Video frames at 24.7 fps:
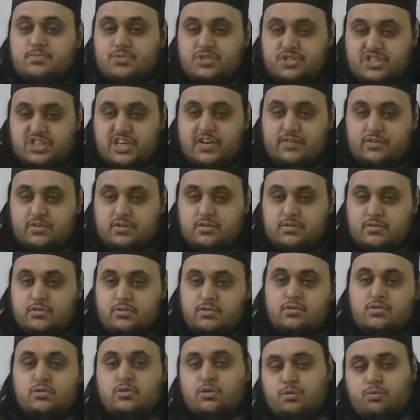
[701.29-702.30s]
7,
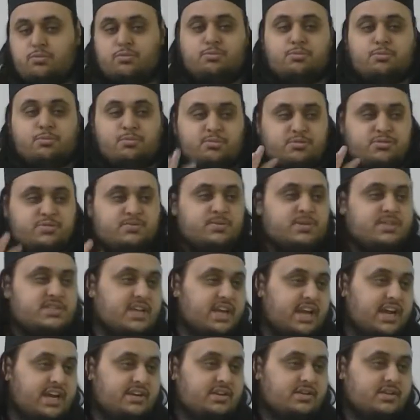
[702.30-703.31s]
or we
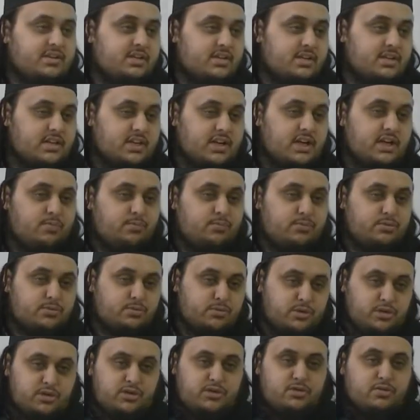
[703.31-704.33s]
say 8. Yeah, because
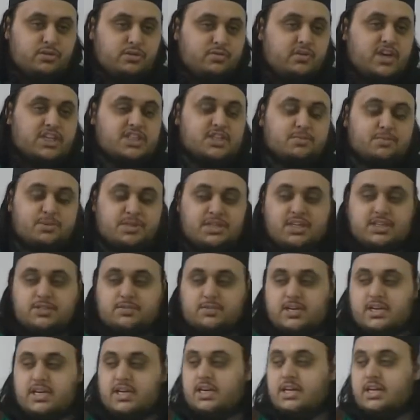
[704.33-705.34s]
we'll include the wajib in there as
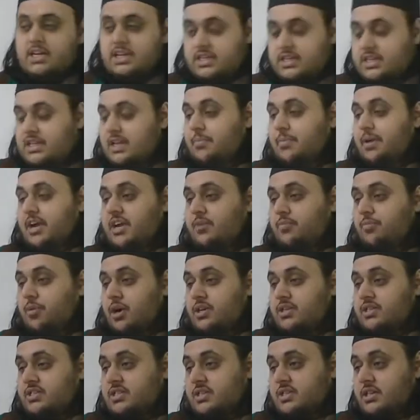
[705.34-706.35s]
well. Them 8
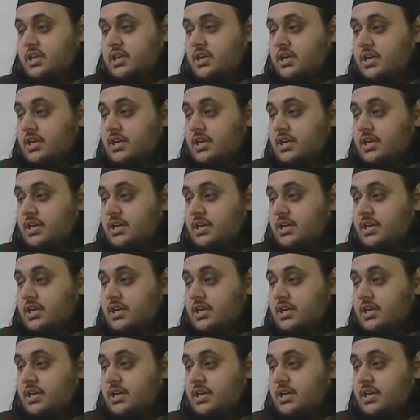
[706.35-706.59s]
parts.